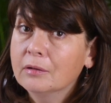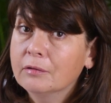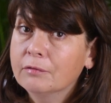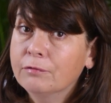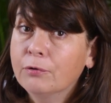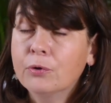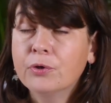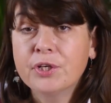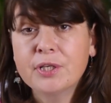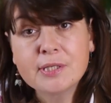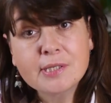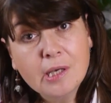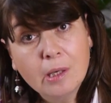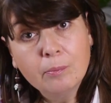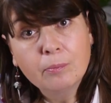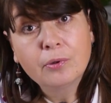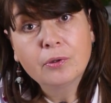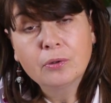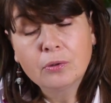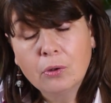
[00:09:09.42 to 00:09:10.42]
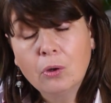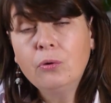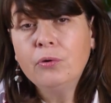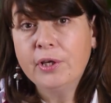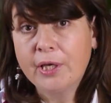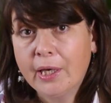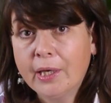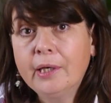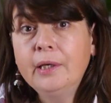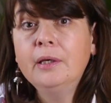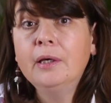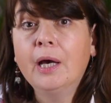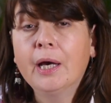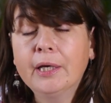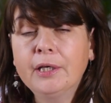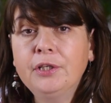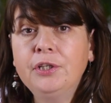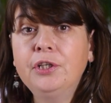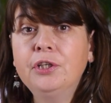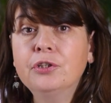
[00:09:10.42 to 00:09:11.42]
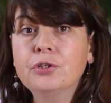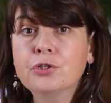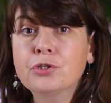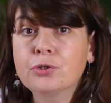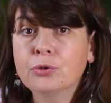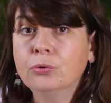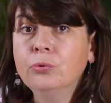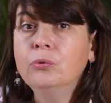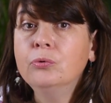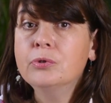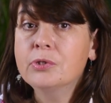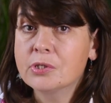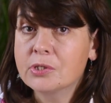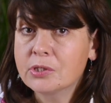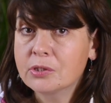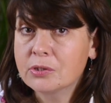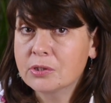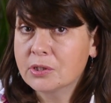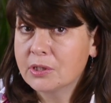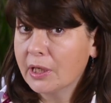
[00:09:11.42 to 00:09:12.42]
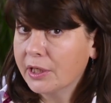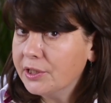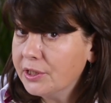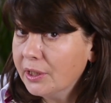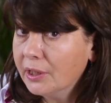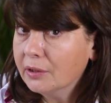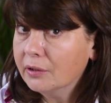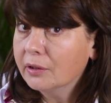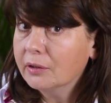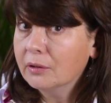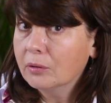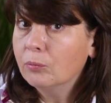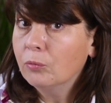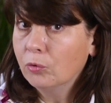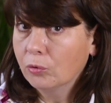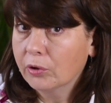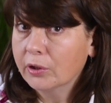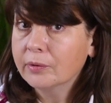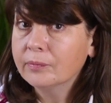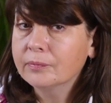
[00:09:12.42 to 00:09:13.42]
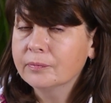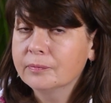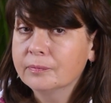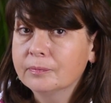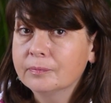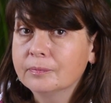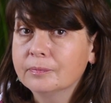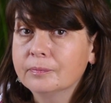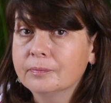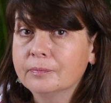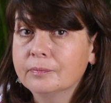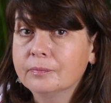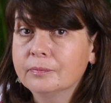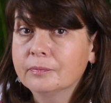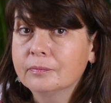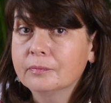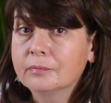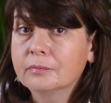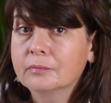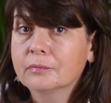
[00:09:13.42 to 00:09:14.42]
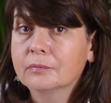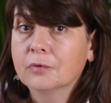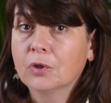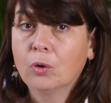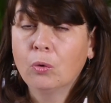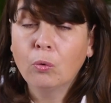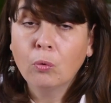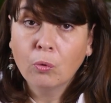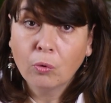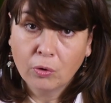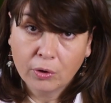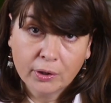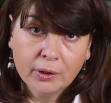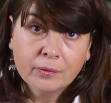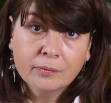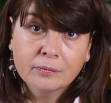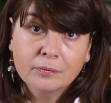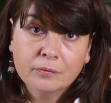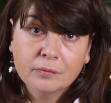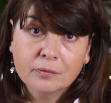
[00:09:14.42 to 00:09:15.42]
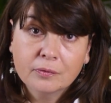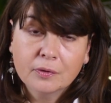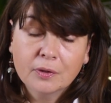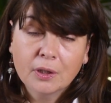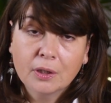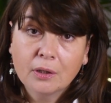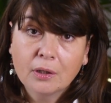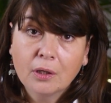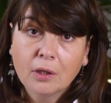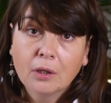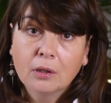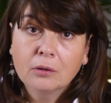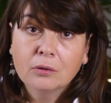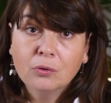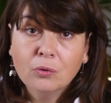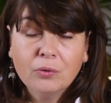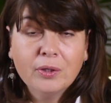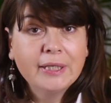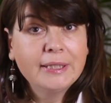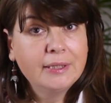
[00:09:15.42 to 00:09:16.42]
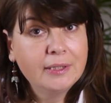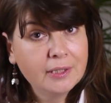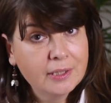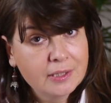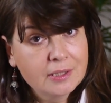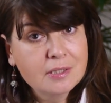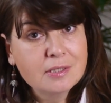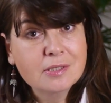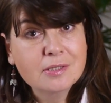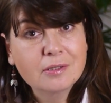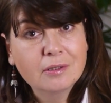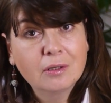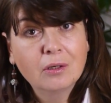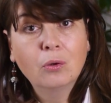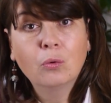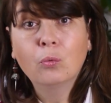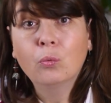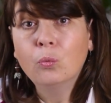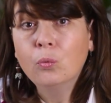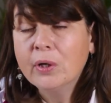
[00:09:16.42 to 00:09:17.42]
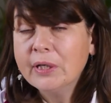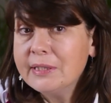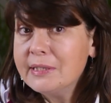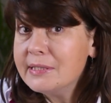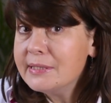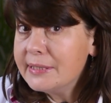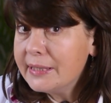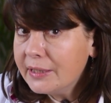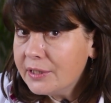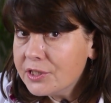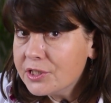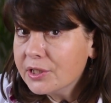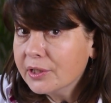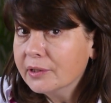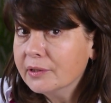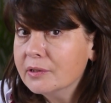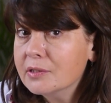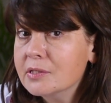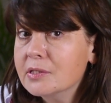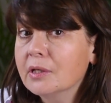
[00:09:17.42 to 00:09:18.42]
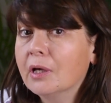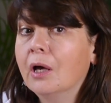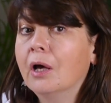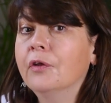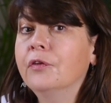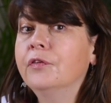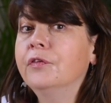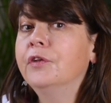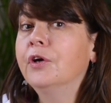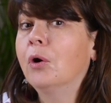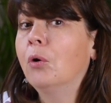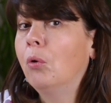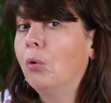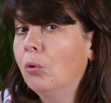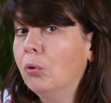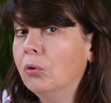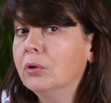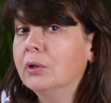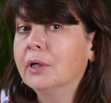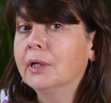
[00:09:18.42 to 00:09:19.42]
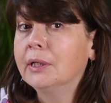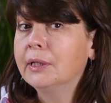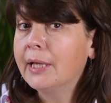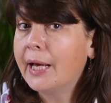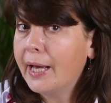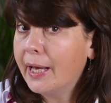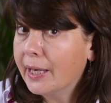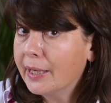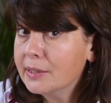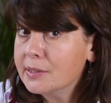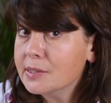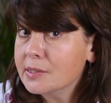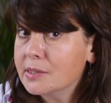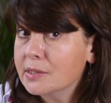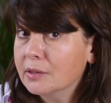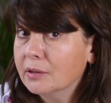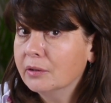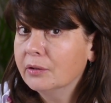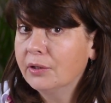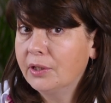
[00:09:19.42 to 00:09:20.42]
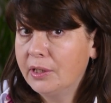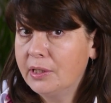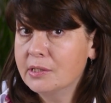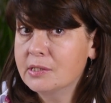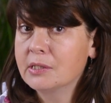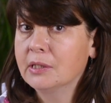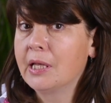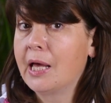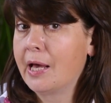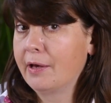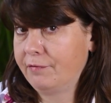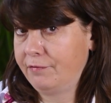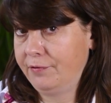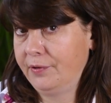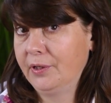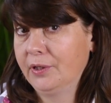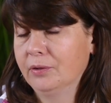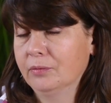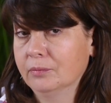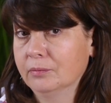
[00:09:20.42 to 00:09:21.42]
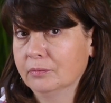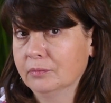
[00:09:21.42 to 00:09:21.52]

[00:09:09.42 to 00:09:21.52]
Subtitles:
For example, okay, I need to study a little more. Or, look at this, one sentence, the whole class is laughing.